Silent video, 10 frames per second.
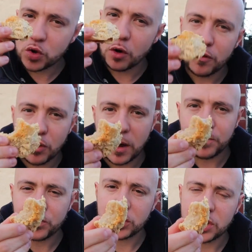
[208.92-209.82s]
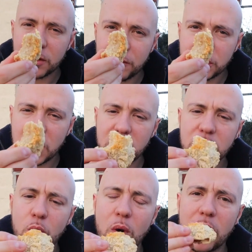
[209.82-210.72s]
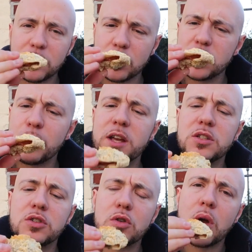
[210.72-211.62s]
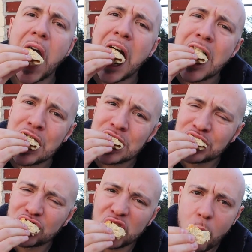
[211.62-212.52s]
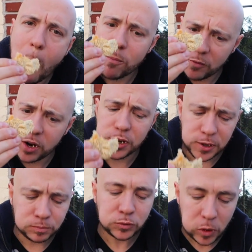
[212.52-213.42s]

Tofu and it's like fish cake in there. Wow, it's a little spicy too. Very good.